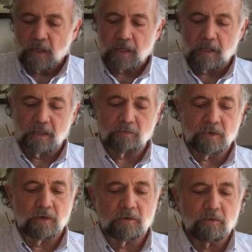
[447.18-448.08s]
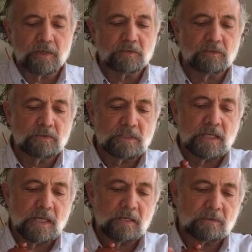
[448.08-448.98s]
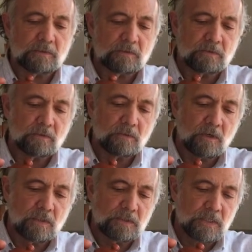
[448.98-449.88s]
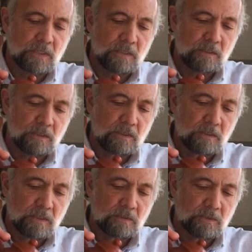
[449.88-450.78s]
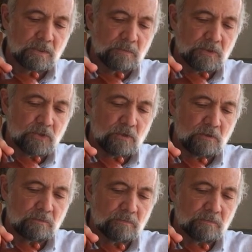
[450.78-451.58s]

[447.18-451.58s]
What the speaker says: and we are going to decant our tea into the pitcher.